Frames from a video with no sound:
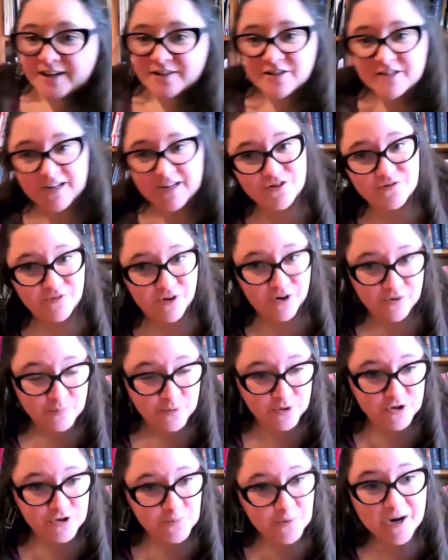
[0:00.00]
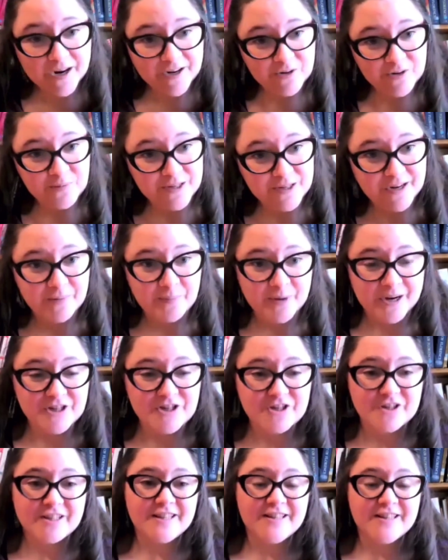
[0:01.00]
stacks of art books behind me. I'm
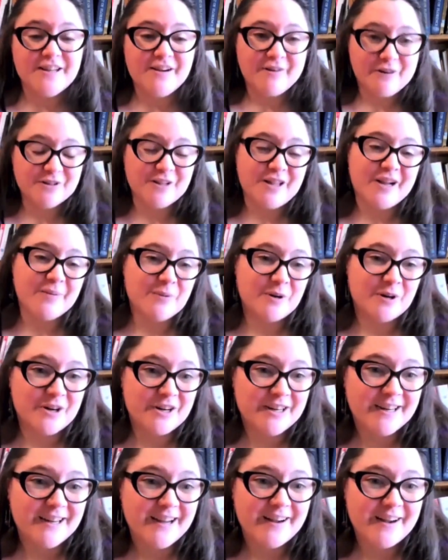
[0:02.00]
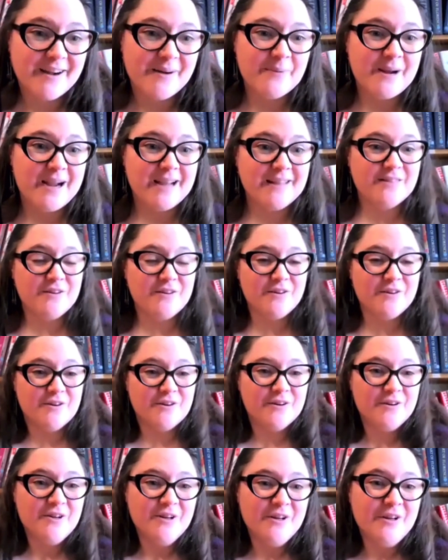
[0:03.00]
actually in the art library at
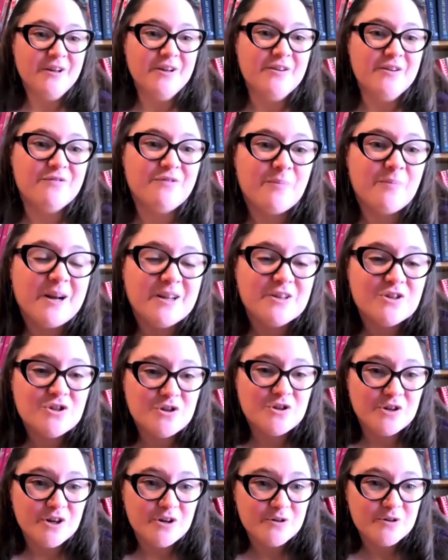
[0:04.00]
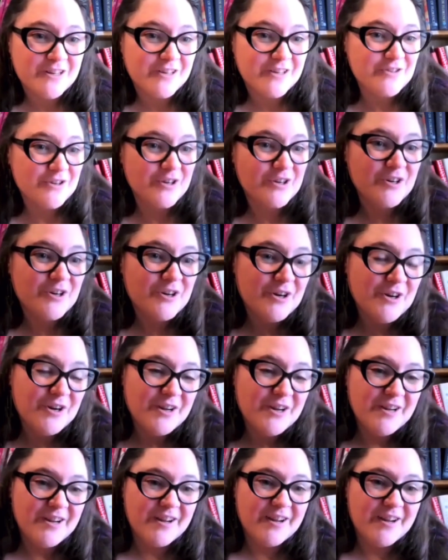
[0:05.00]
the Vermont Studio Center
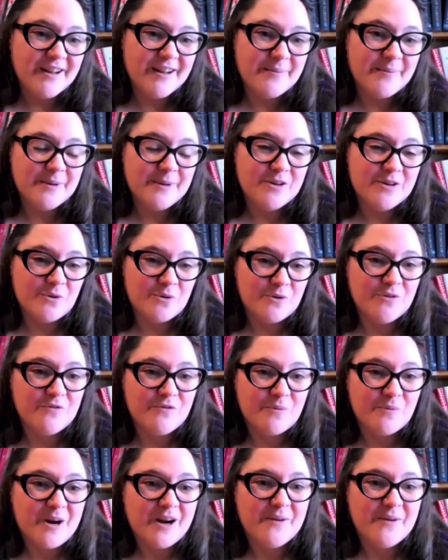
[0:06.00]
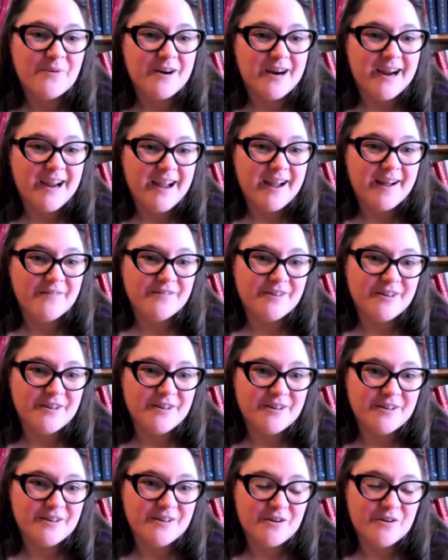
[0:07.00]
in Northern Vermont, where I have
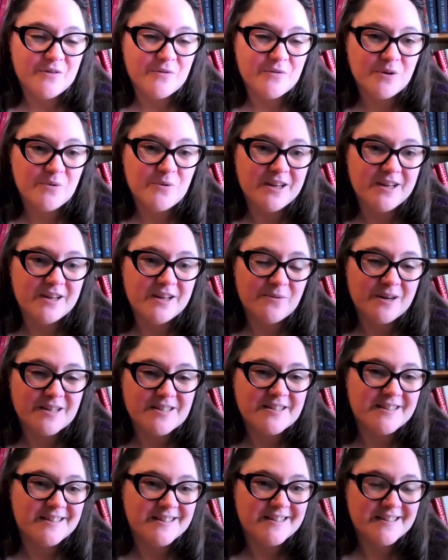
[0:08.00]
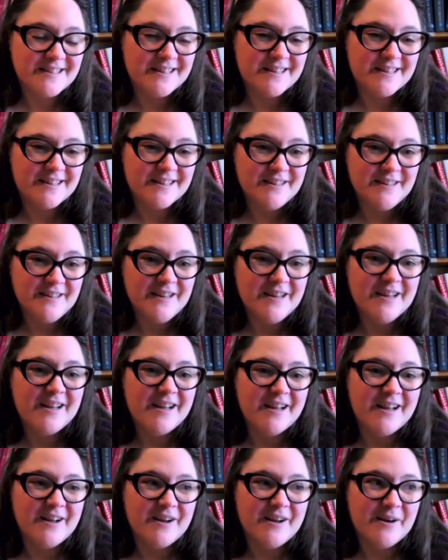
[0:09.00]
a 3-week residency,
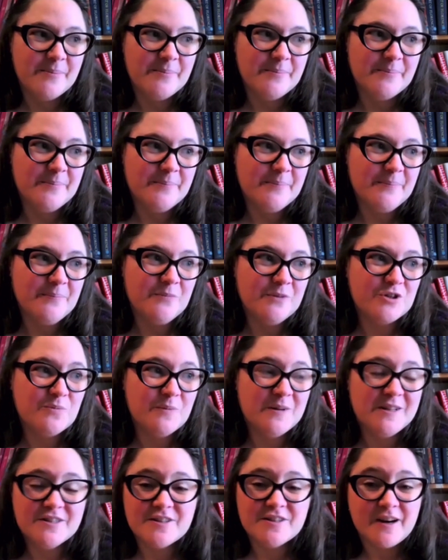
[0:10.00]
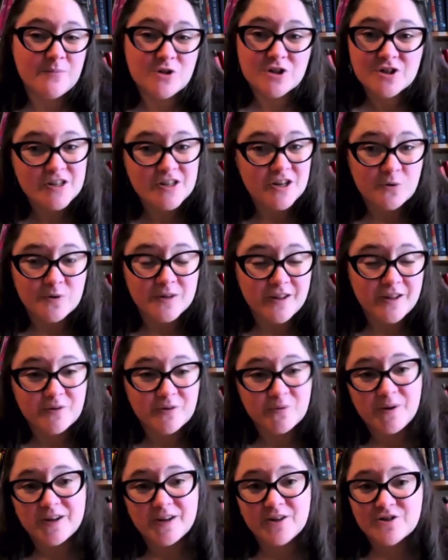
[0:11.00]
which means that I'm just here with other
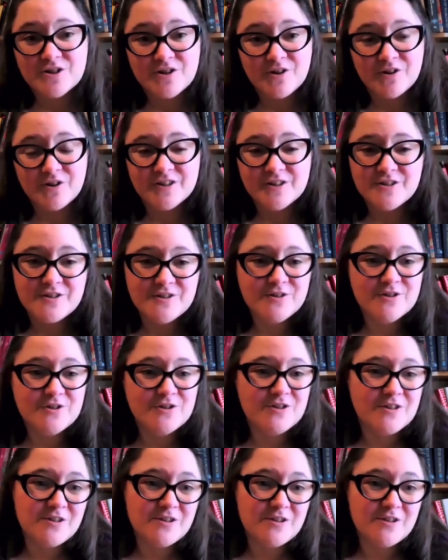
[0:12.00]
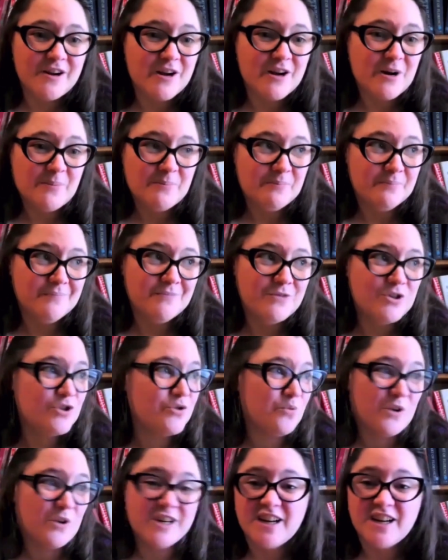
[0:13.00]
writers and artists, just
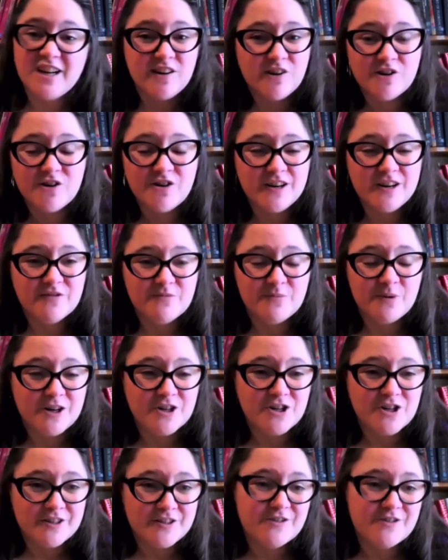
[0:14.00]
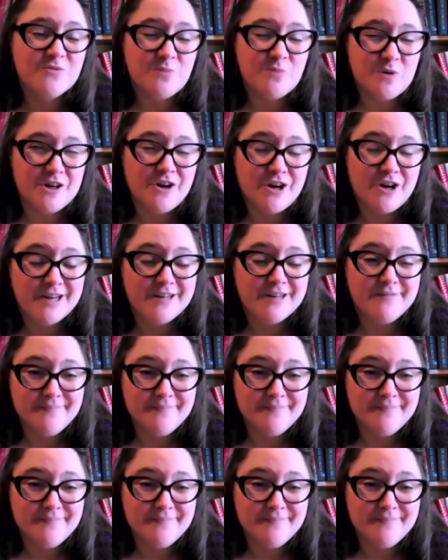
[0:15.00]
working on our creative projects. It's pretty great.